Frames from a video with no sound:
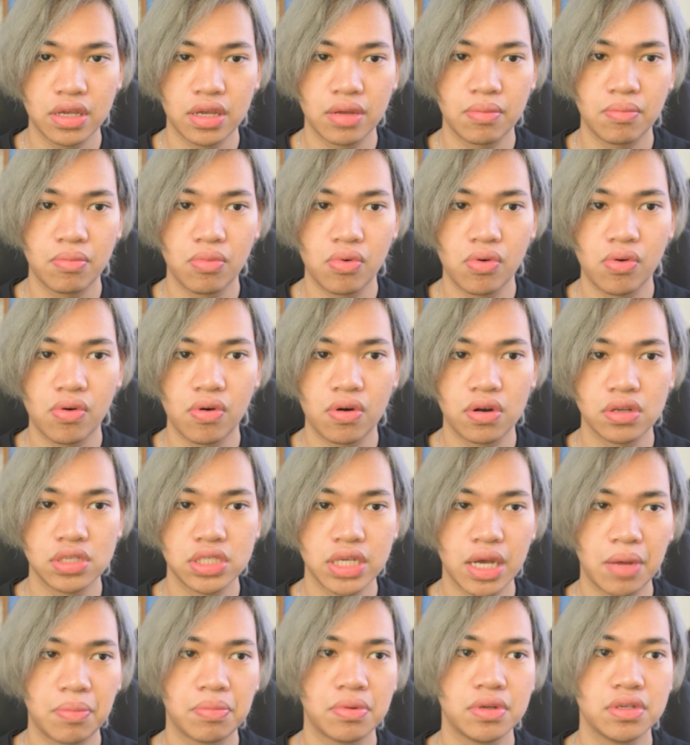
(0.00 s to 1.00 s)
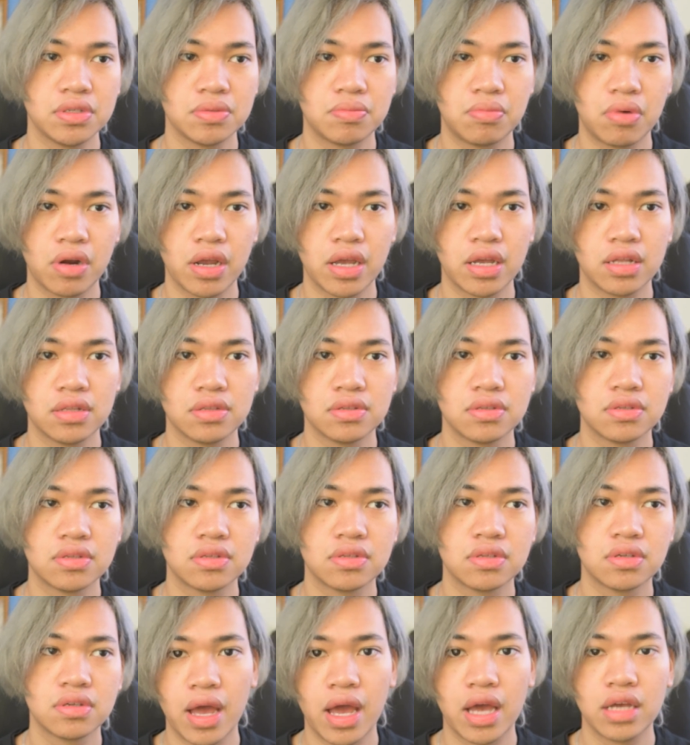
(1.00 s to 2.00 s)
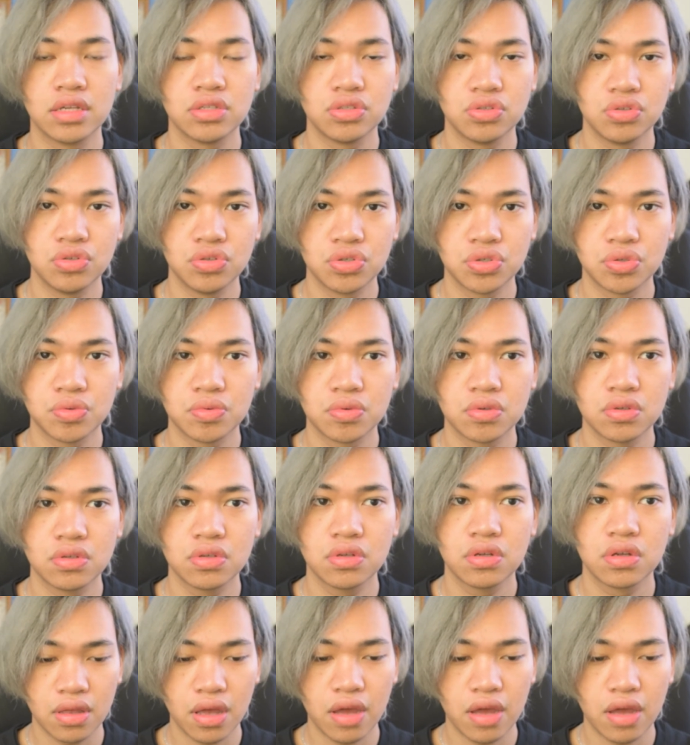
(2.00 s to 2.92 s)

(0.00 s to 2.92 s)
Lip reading: at more Japanese brands as usual.